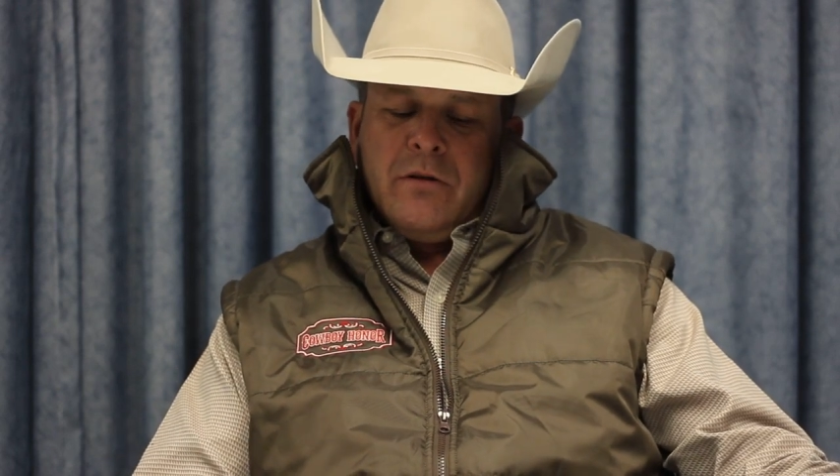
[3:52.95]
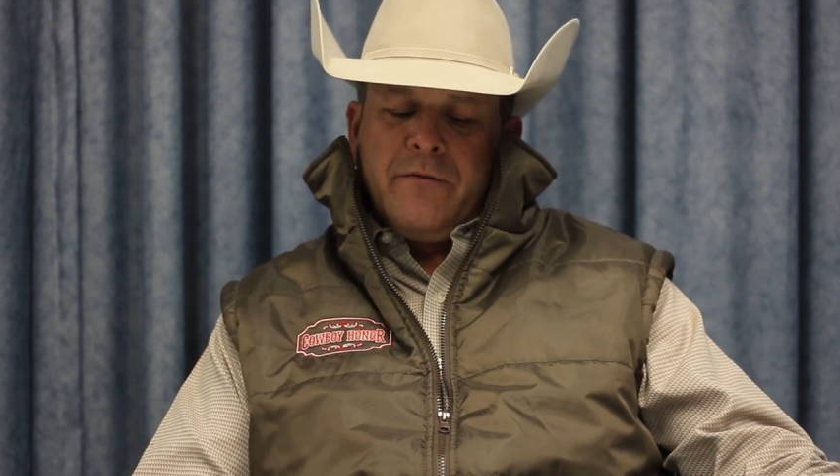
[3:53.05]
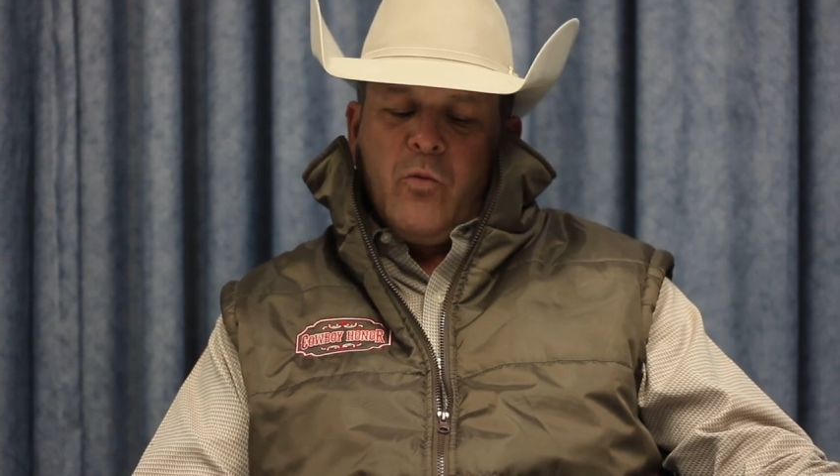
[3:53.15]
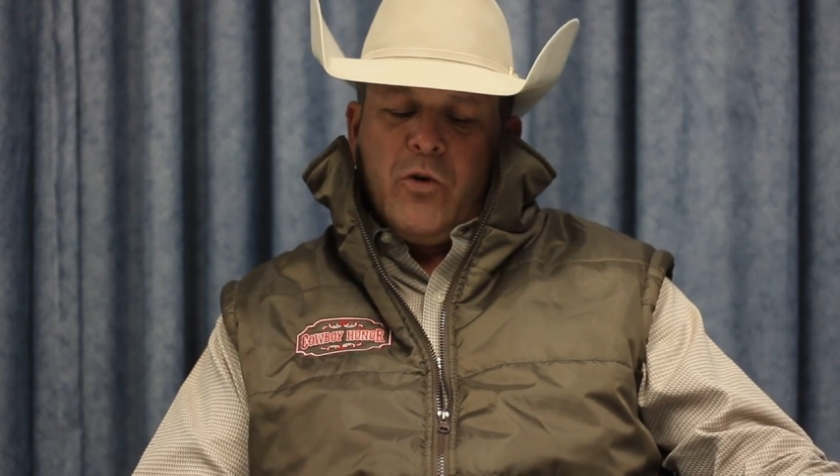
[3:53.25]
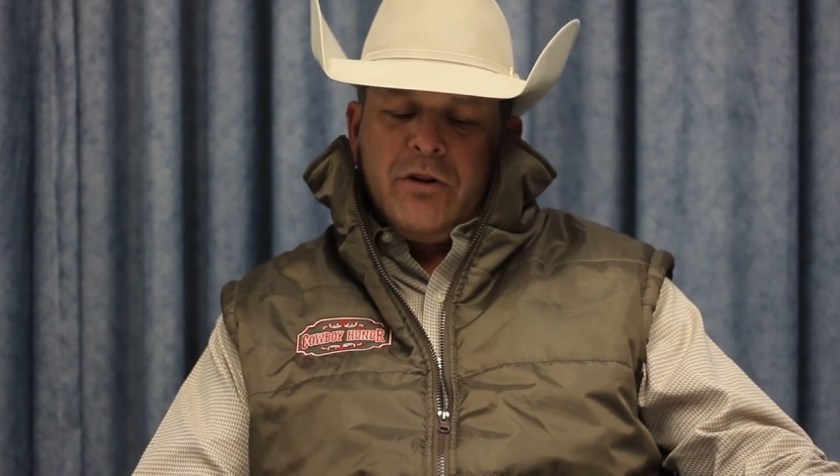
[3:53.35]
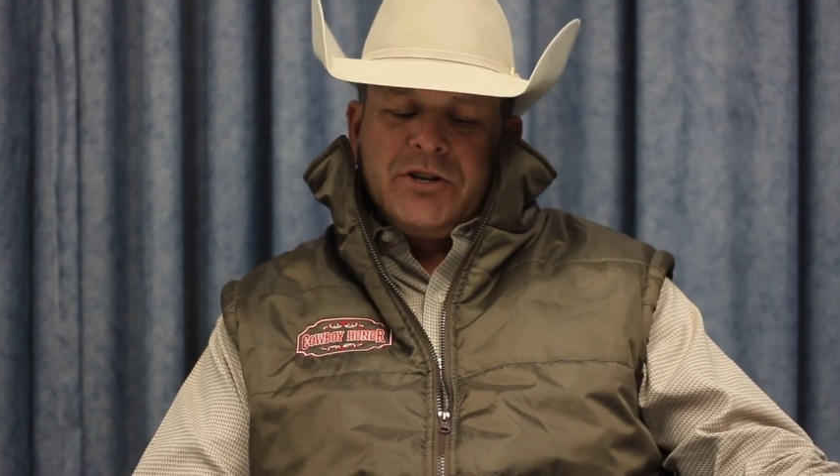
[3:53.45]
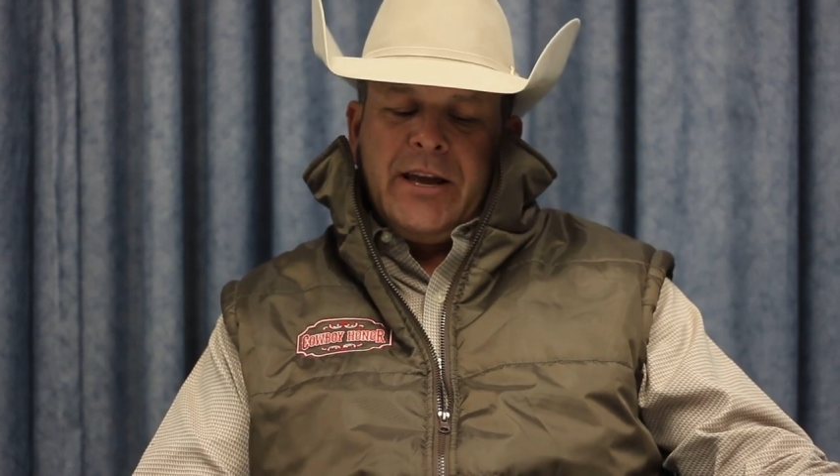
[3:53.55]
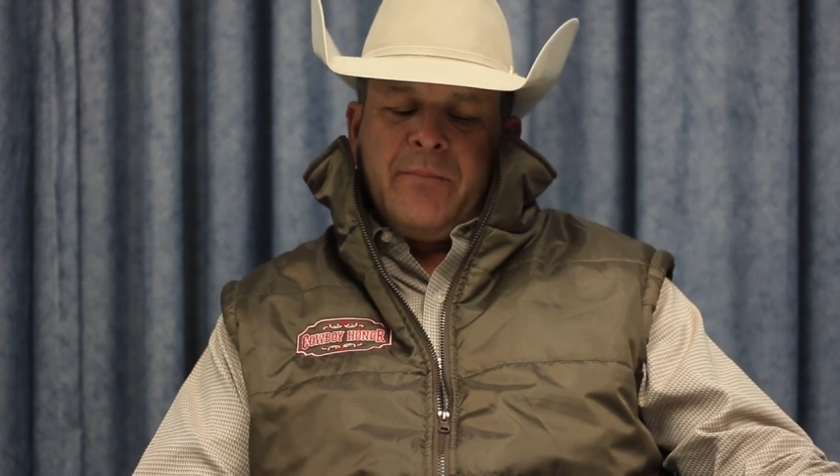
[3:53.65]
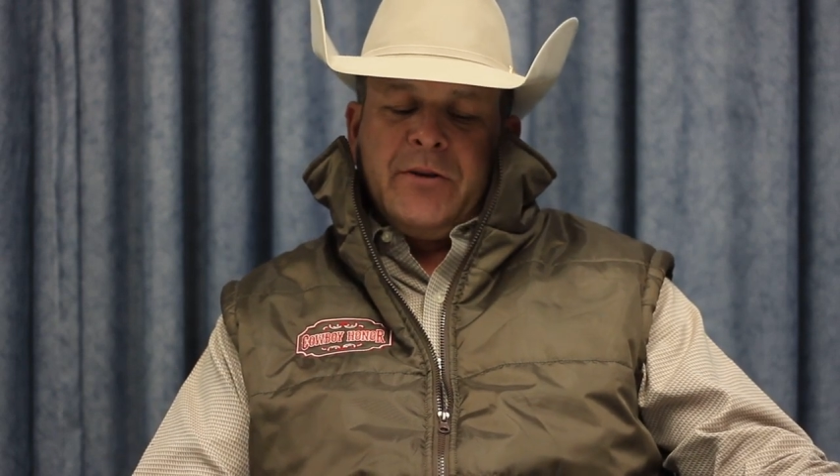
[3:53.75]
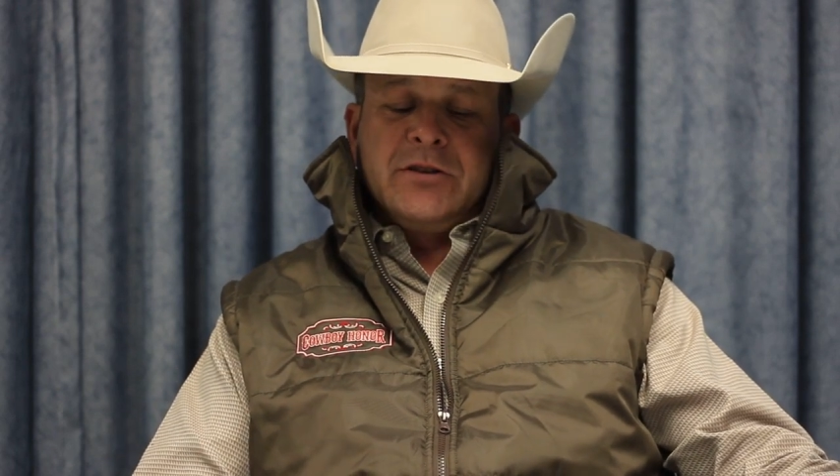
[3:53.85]
the world
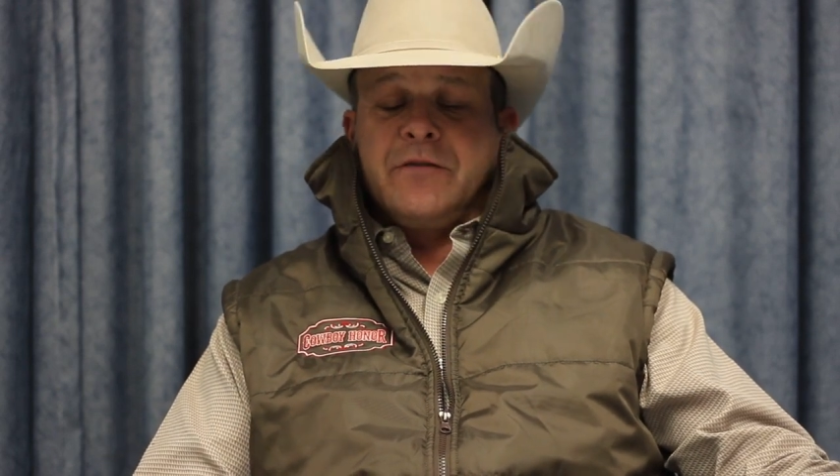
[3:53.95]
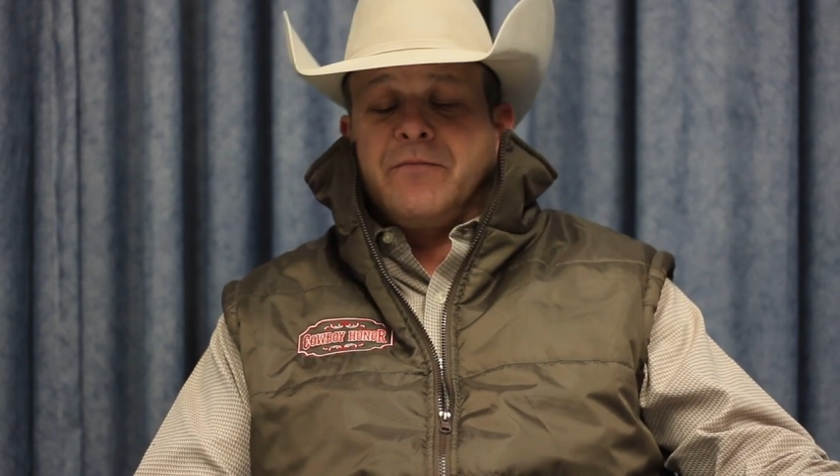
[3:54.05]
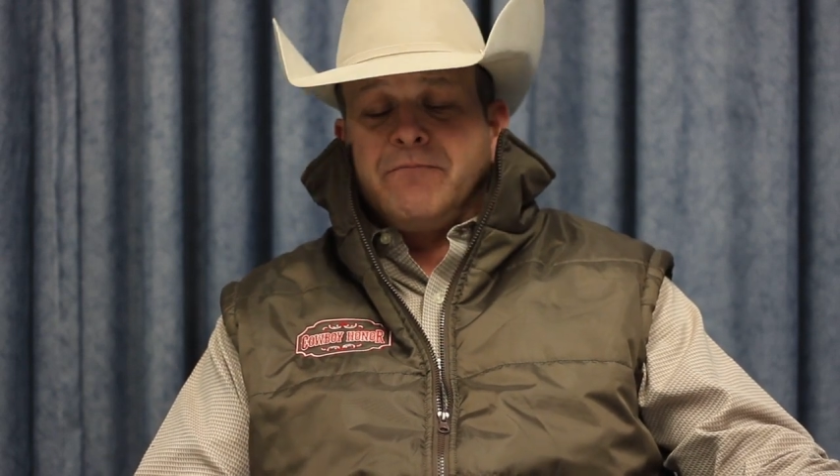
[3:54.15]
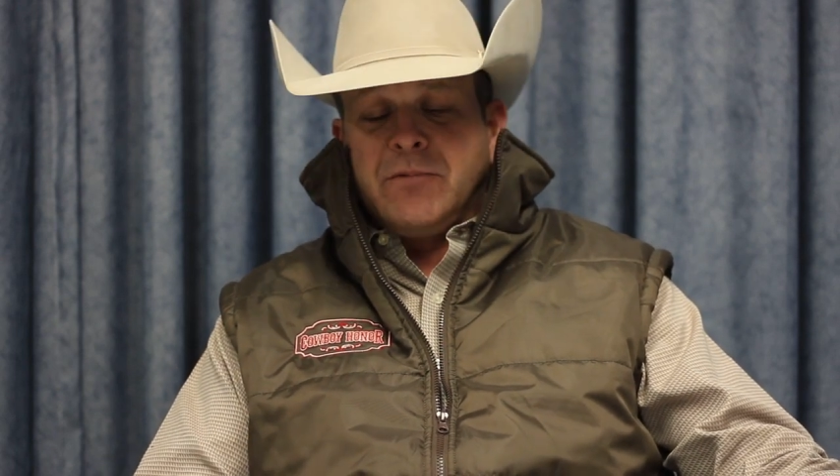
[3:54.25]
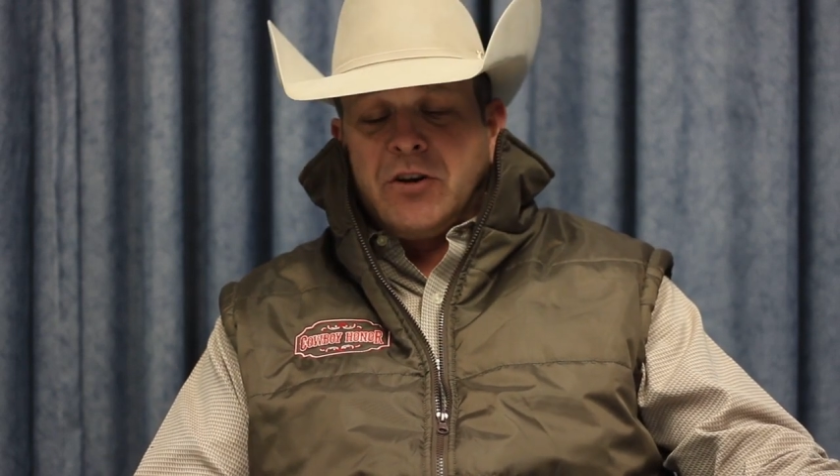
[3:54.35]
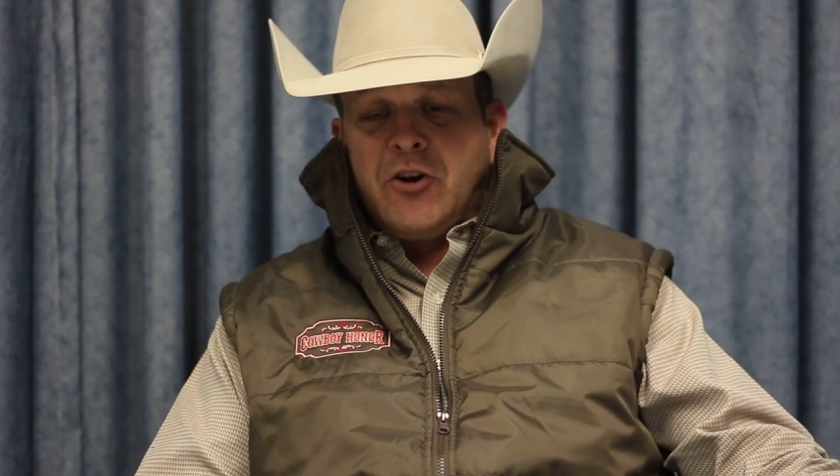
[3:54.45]
champions, the